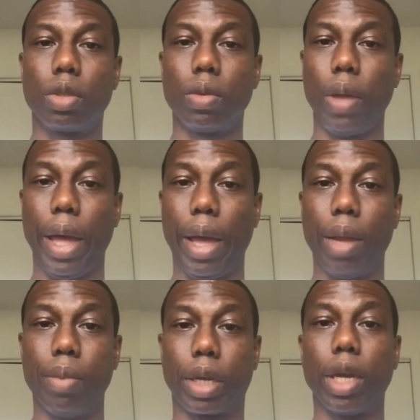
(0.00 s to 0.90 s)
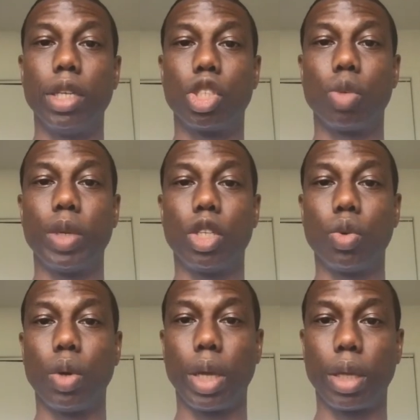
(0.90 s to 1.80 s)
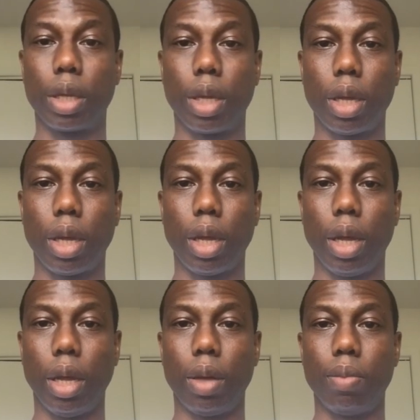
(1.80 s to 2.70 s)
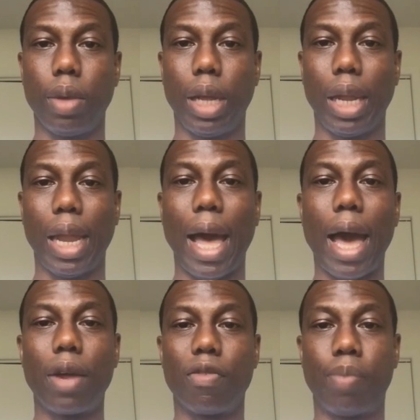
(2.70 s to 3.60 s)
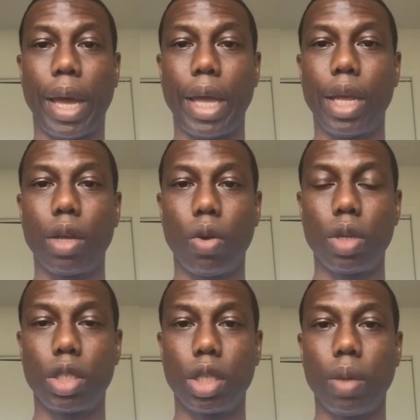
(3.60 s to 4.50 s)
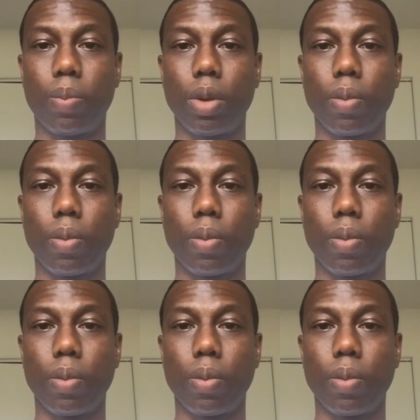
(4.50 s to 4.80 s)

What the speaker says: And because you'll be doing a lot of painting on the ship,